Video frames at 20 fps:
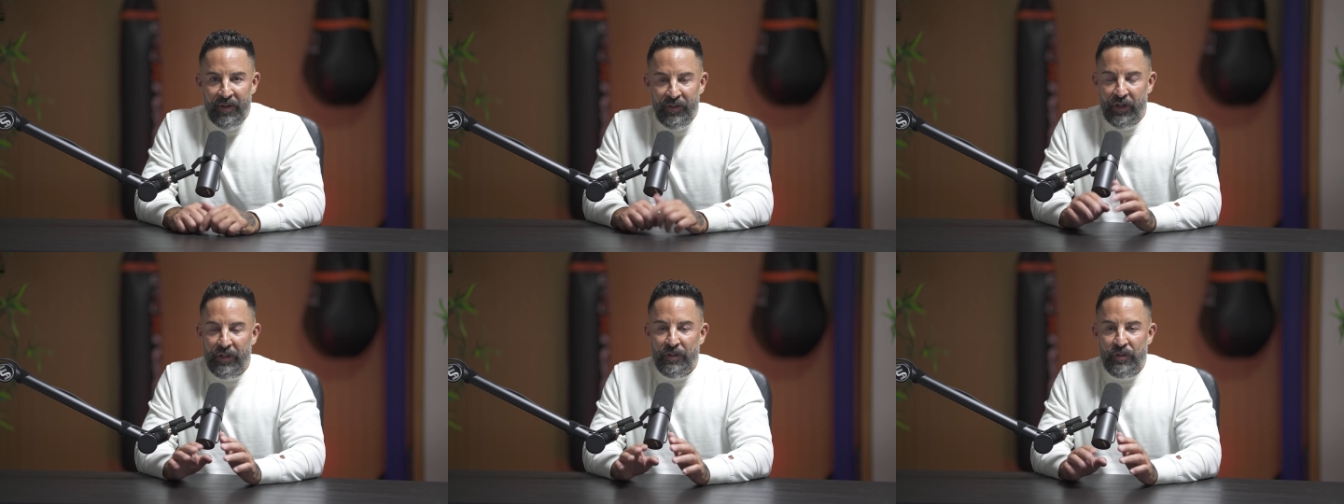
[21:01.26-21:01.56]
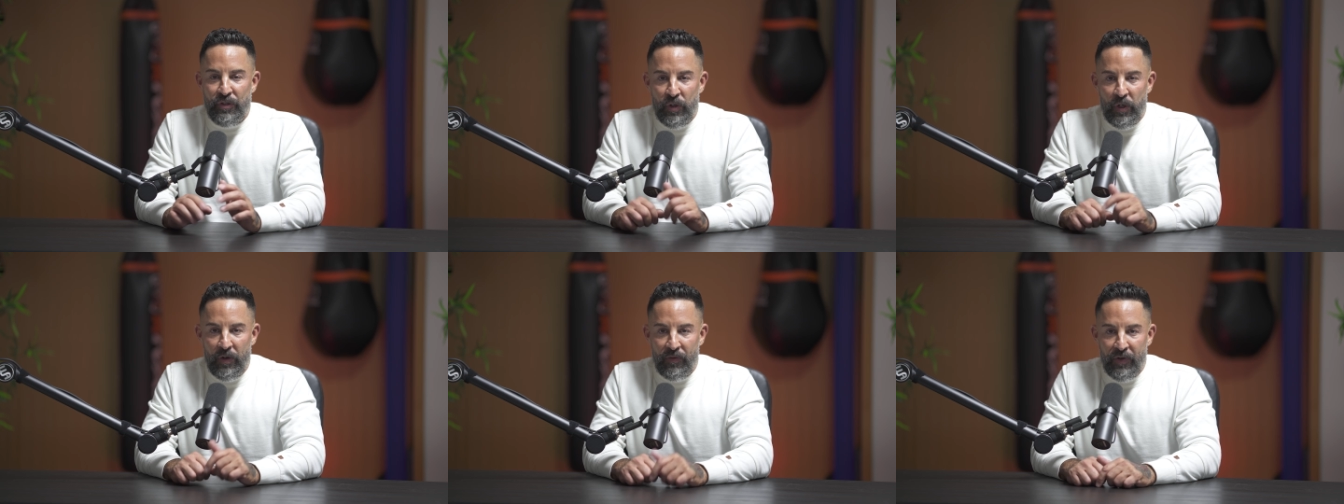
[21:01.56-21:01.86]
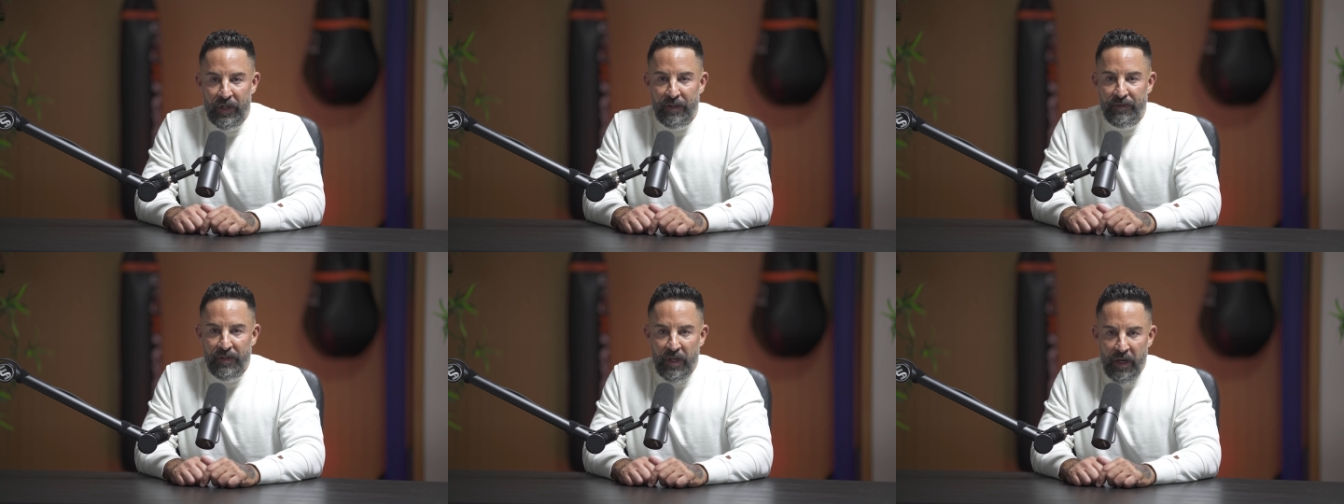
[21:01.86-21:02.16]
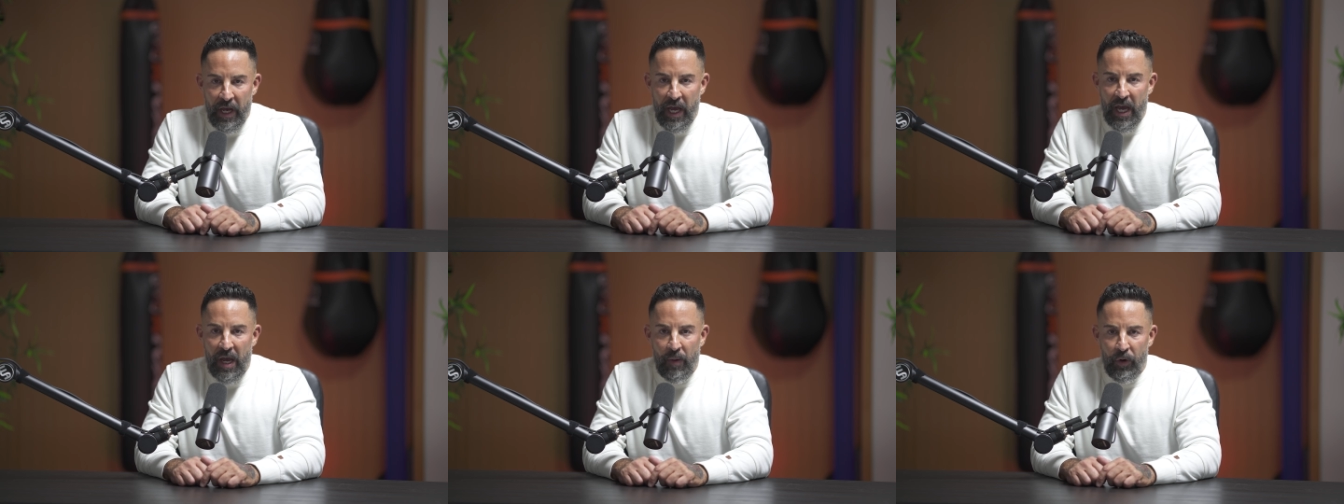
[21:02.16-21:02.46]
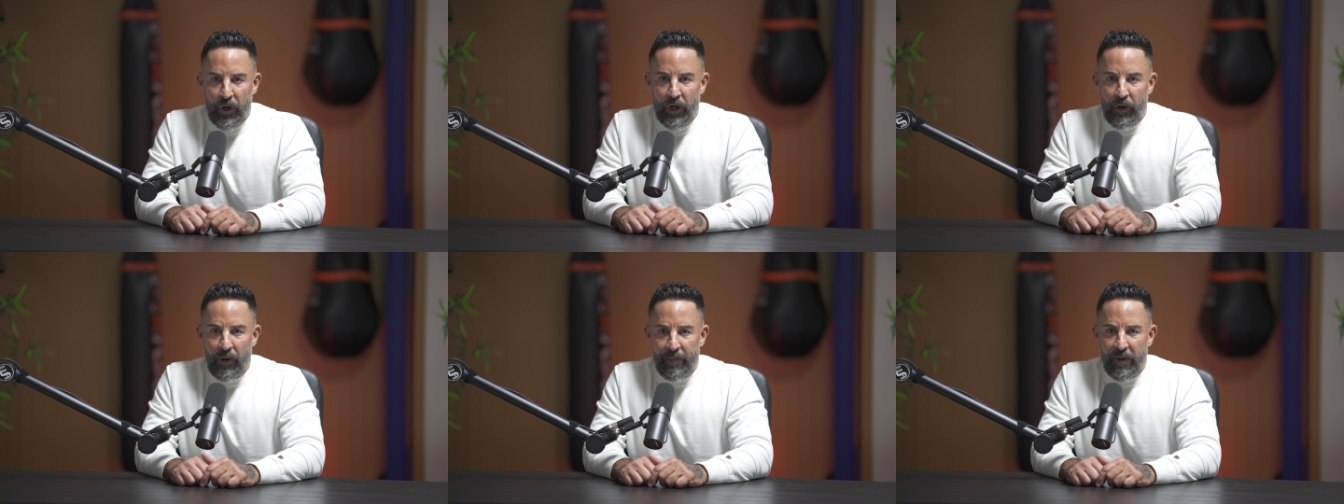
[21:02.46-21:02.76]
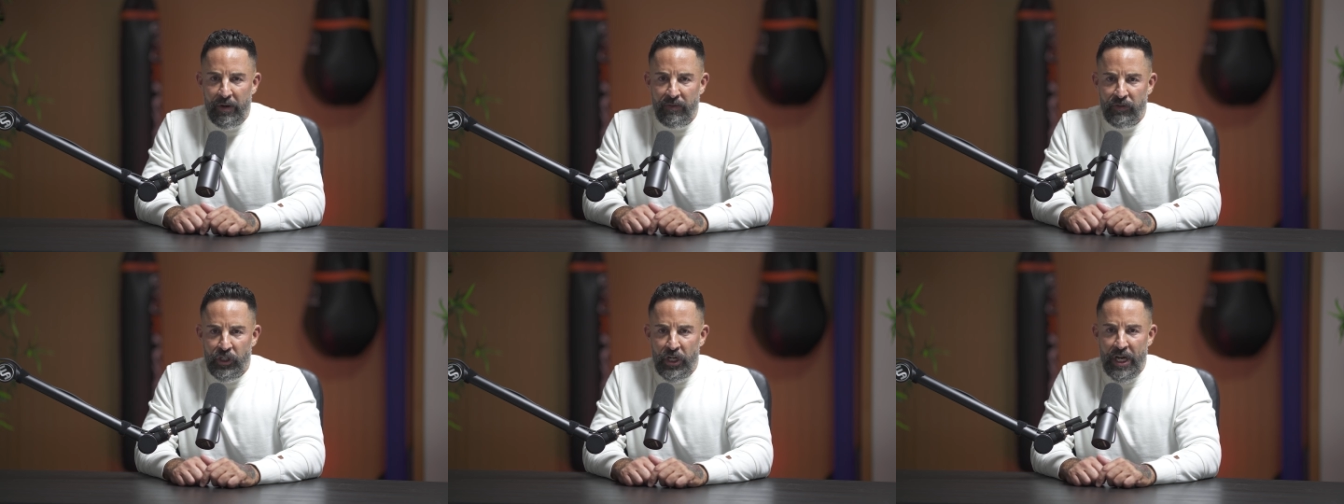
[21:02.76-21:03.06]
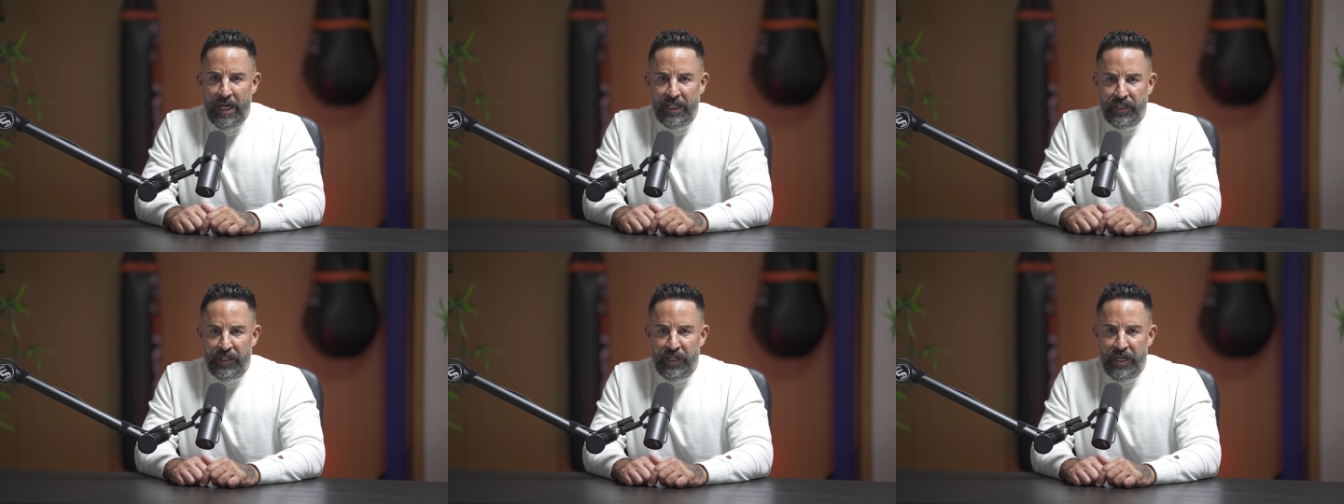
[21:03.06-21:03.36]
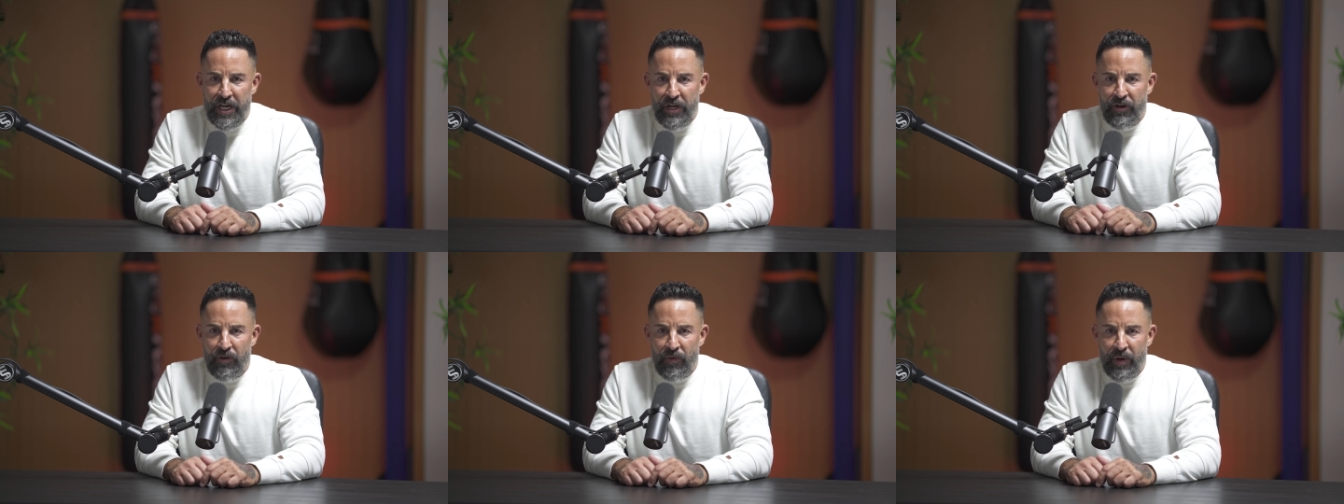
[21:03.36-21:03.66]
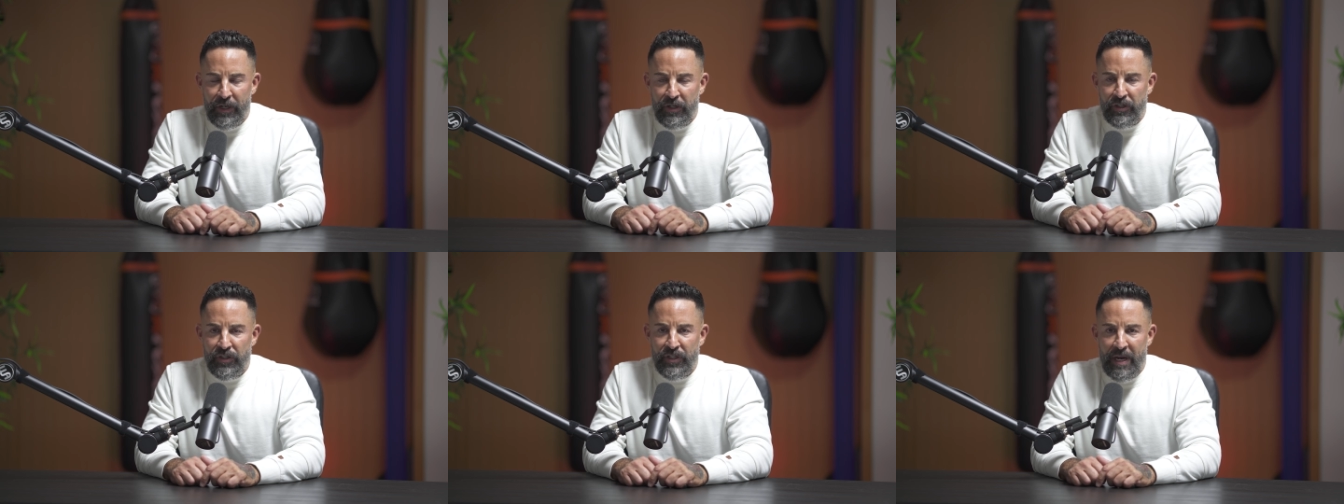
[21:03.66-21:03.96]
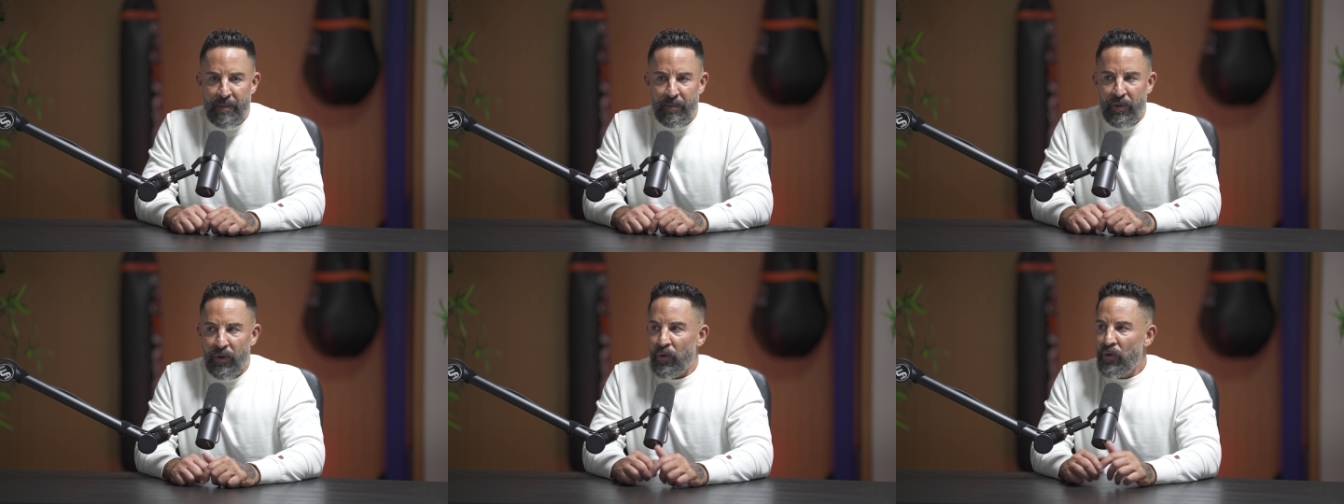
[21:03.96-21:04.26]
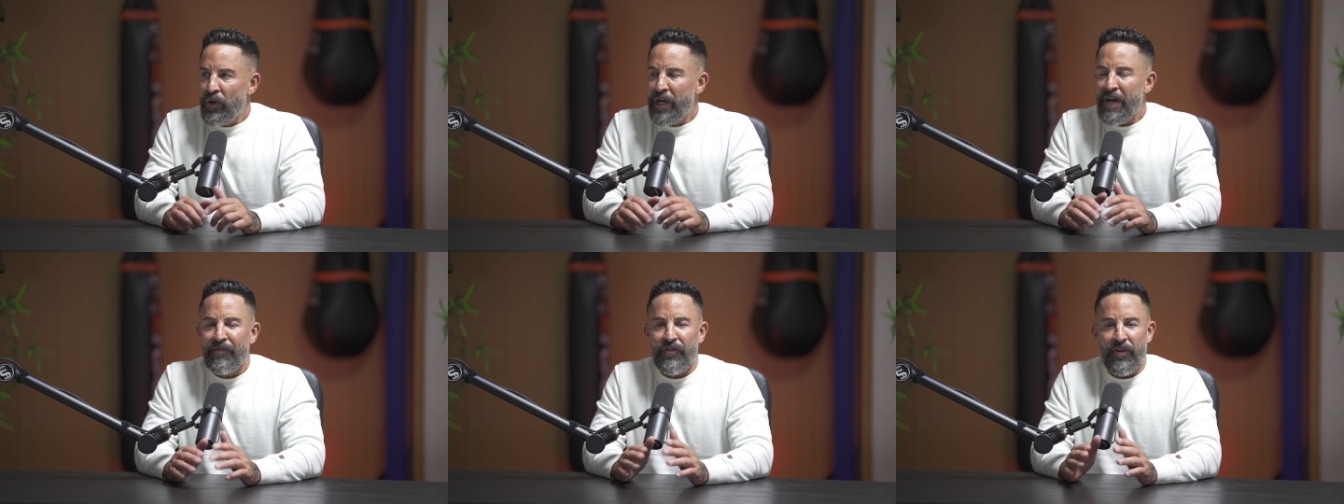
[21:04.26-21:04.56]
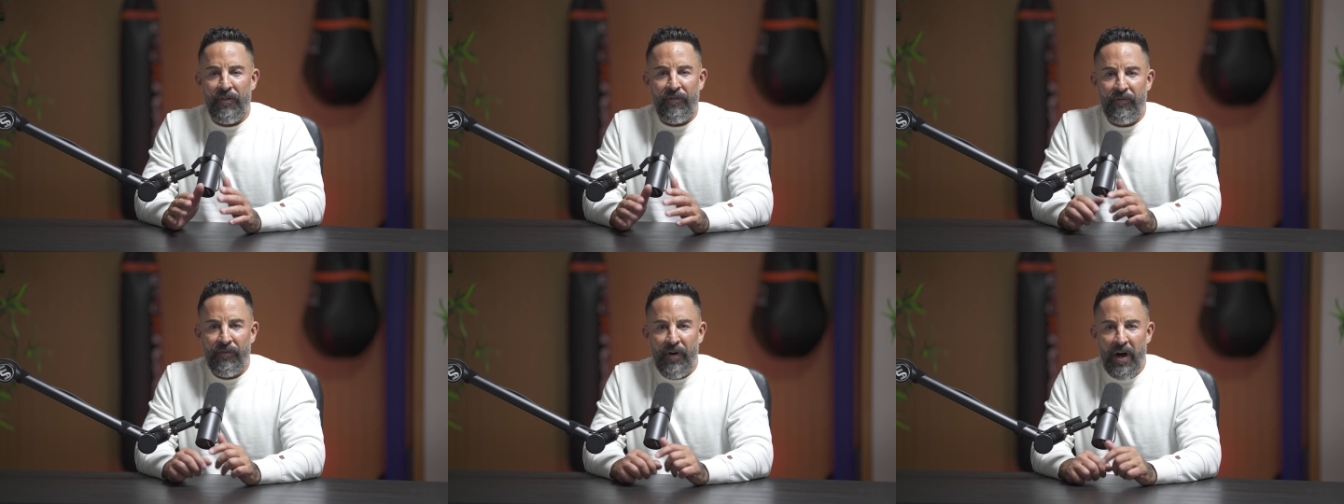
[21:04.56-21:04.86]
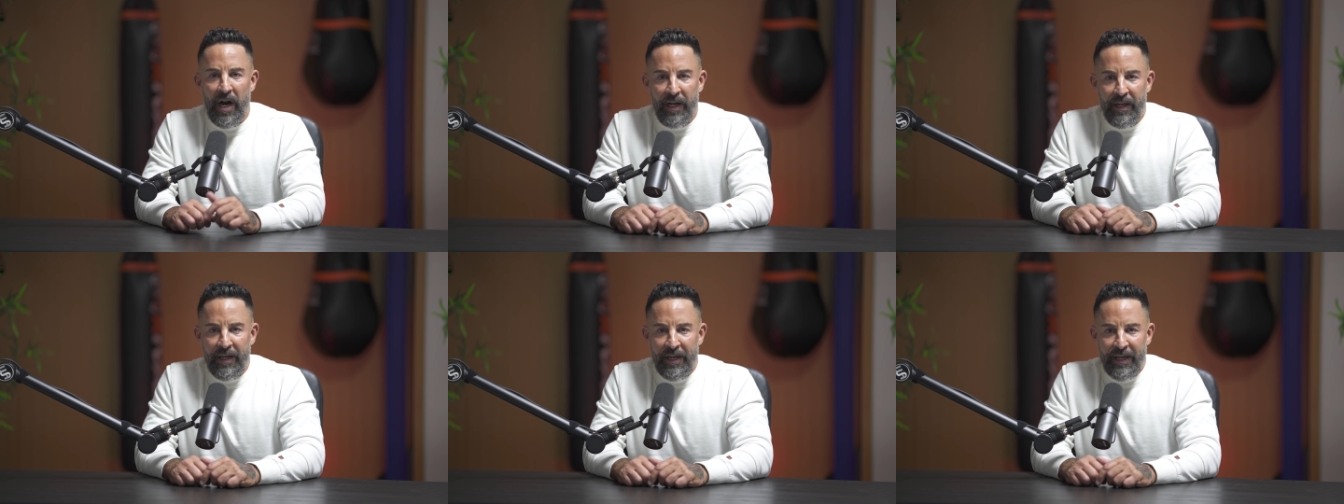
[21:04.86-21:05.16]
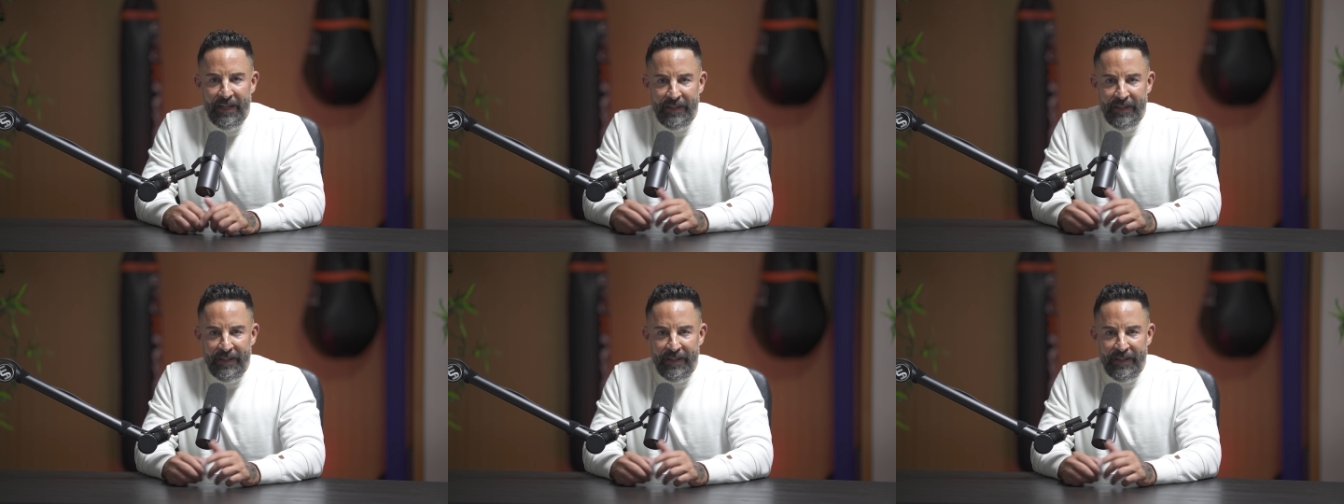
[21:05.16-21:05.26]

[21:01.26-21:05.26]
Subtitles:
The Conservatives, hey, we're going to remove GST during December. Who gives a fuck?